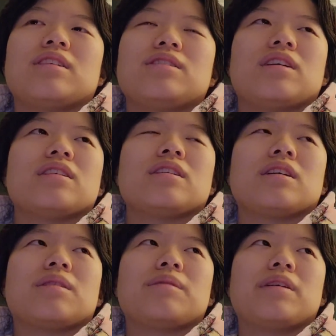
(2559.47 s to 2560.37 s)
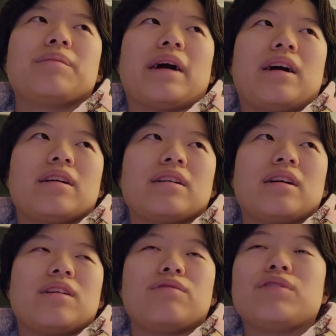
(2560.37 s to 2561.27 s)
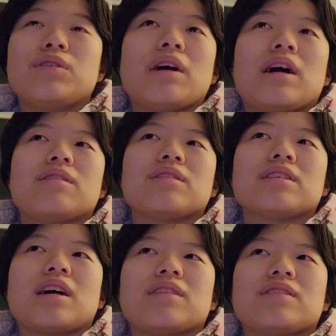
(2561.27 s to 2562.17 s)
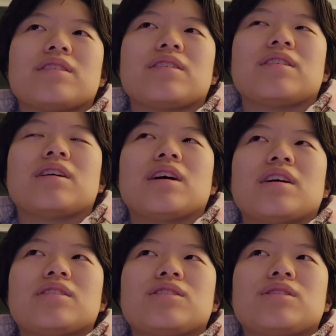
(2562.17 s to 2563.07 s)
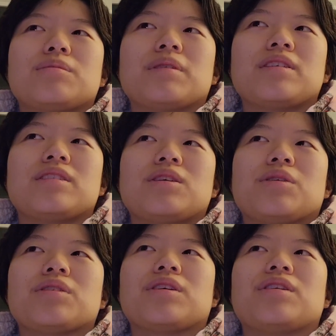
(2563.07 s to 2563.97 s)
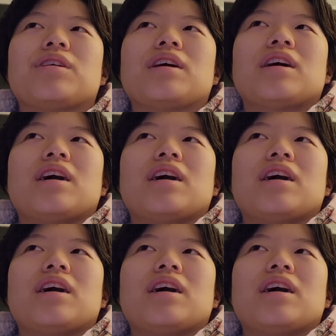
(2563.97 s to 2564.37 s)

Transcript: She ended up coming back a few hours after she placed the order.